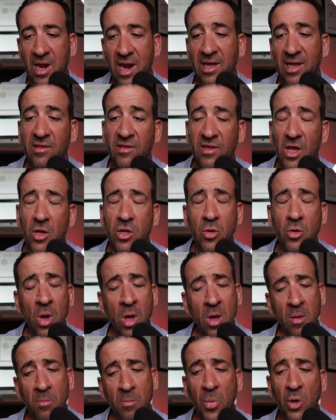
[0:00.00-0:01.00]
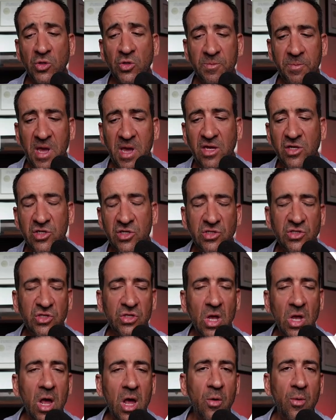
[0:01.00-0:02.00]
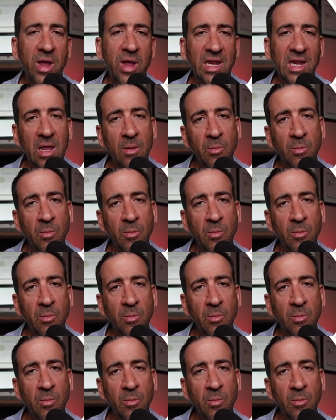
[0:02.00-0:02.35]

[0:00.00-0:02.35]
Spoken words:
And I can tell you, most patients tolerate